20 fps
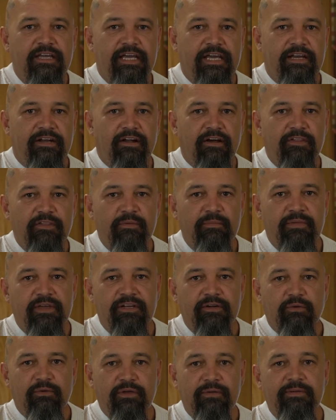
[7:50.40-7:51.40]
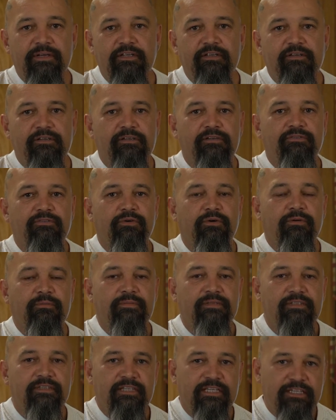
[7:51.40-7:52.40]
and all the men and women in uniform.
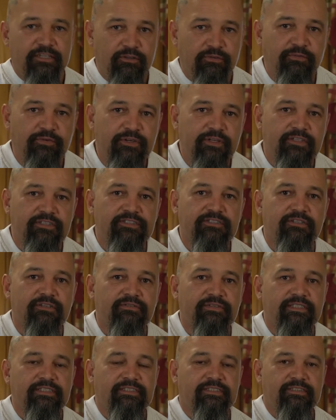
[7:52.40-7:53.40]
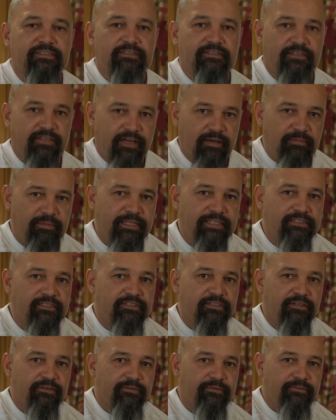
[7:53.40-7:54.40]
Thank you for your service, and God
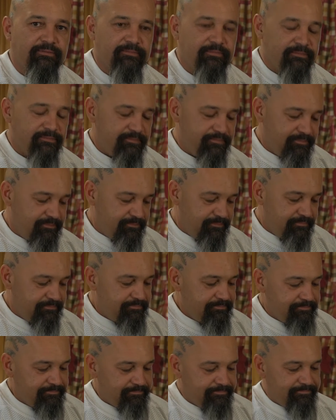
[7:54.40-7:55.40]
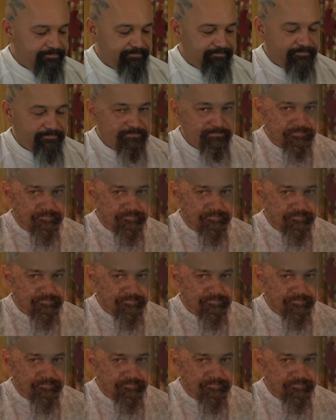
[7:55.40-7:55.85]
bless you. As